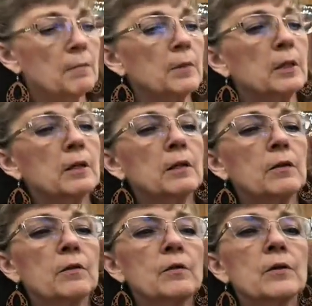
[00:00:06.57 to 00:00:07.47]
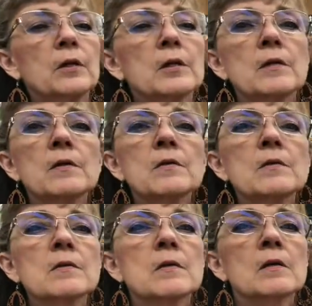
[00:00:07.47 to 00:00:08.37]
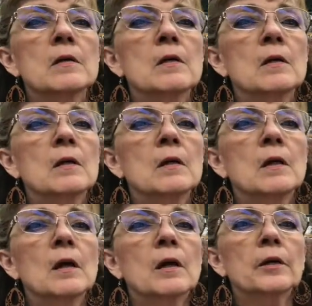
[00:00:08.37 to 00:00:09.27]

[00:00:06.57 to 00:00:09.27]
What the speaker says: Here is our